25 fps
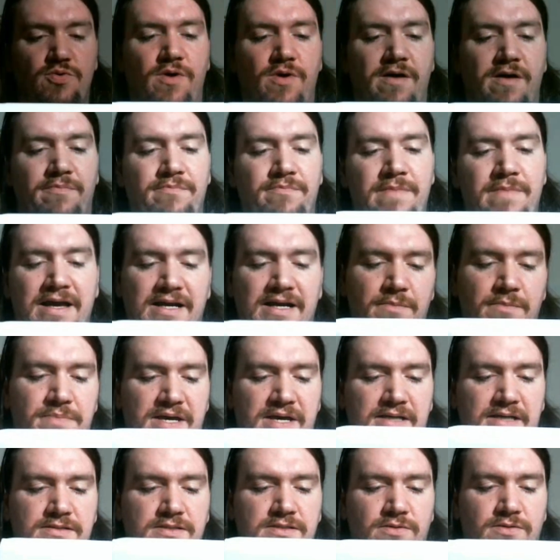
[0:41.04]
12
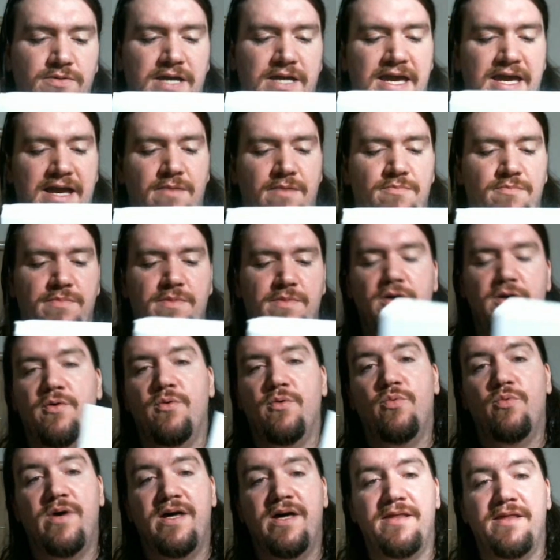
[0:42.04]
megapixel camera
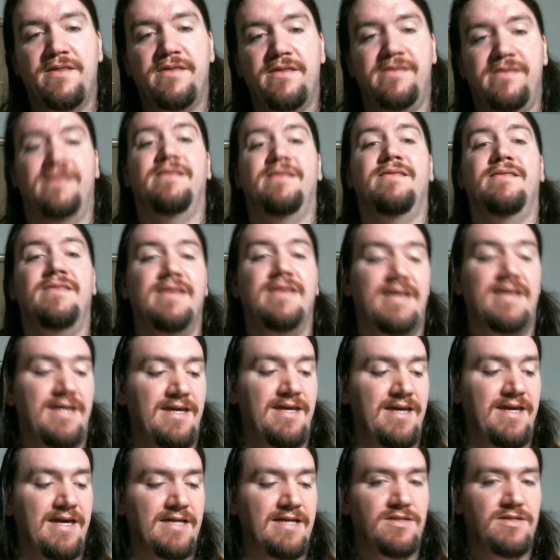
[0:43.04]
with
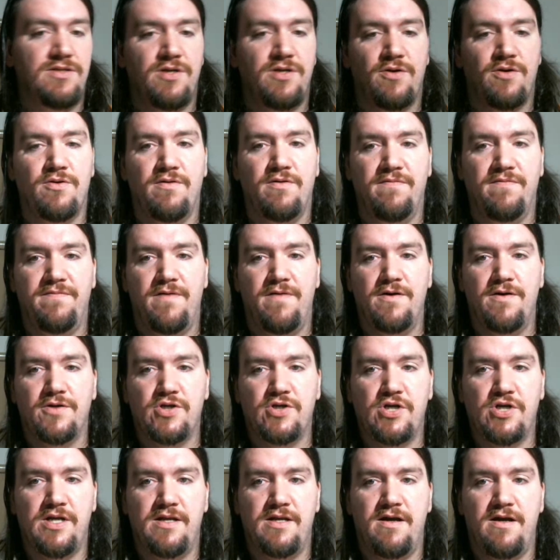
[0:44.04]
the internal
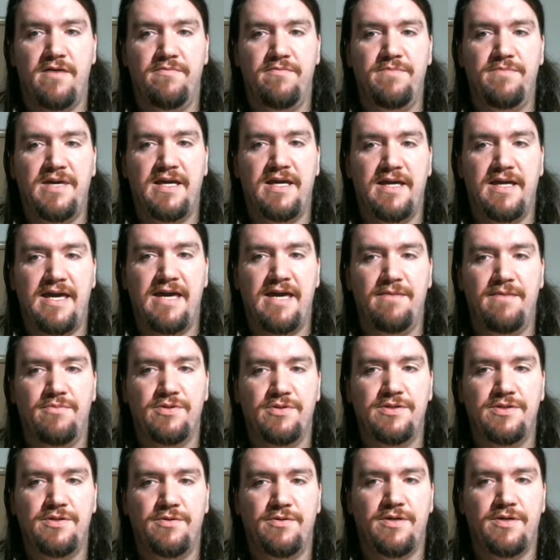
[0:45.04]
function of being
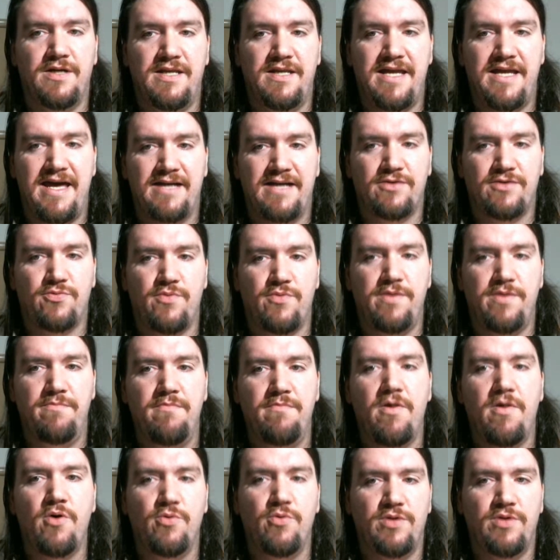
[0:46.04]
able to connect
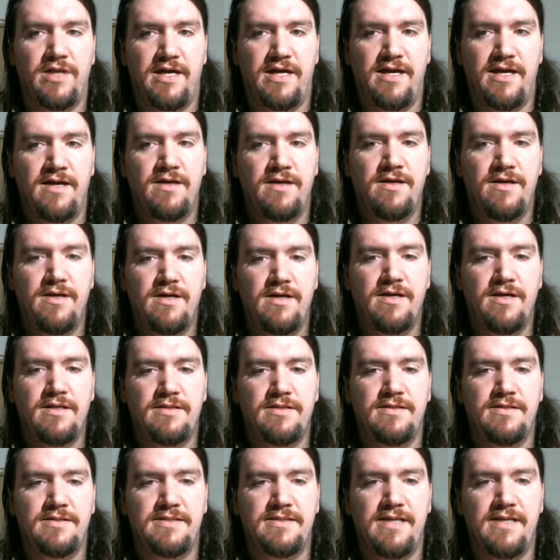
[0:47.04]
remotely
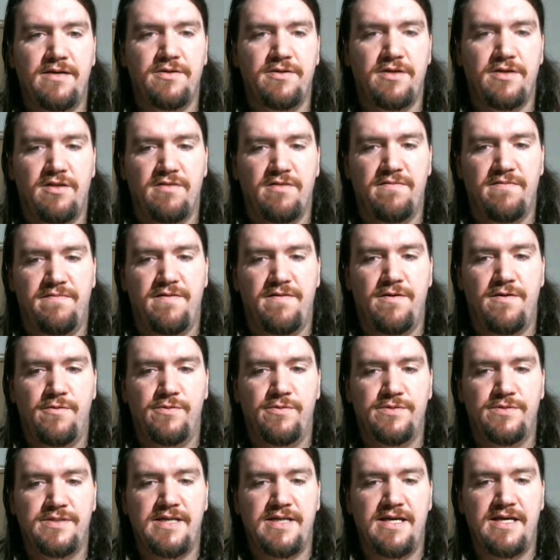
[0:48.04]
to cellular
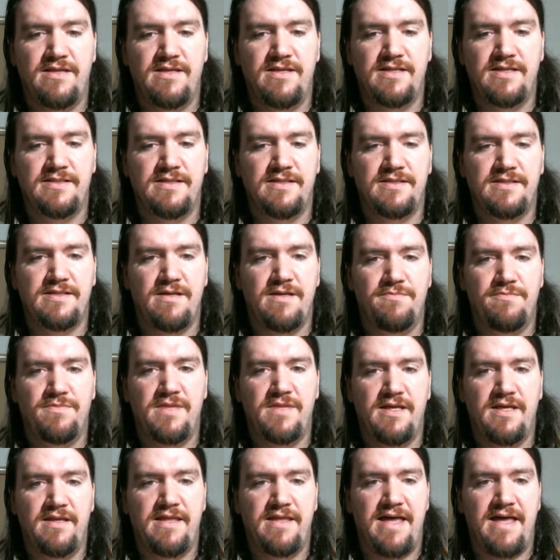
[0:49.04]
phones, and this is
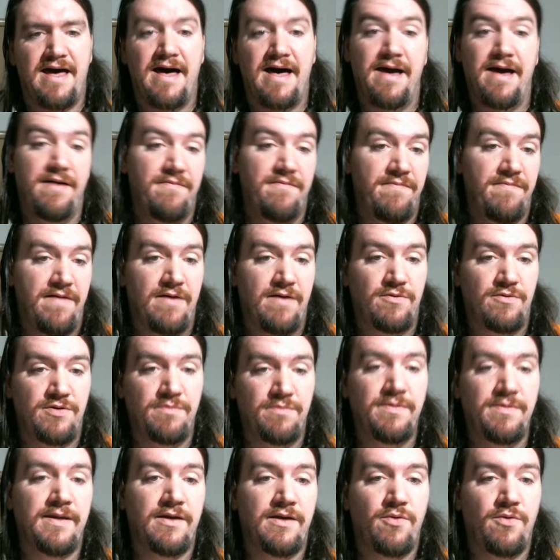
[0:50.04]
something that I have found
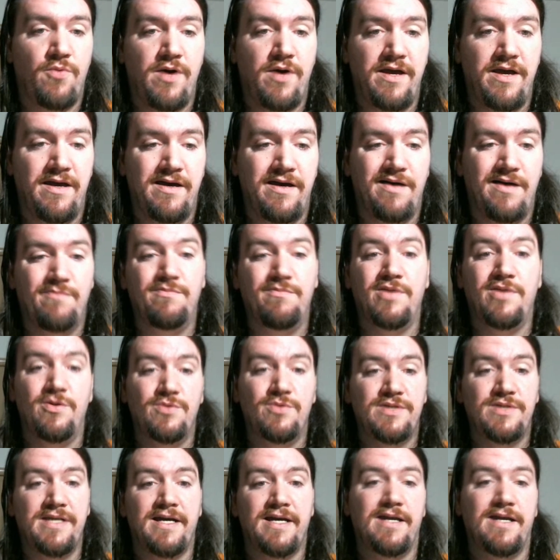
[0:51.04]
to be quite
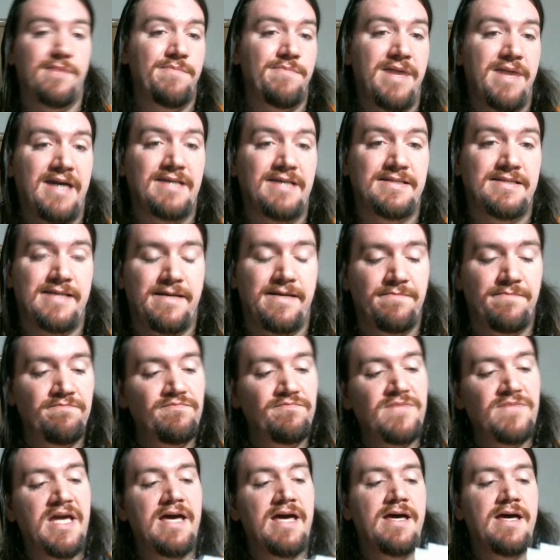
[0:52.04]
amusing and amazing.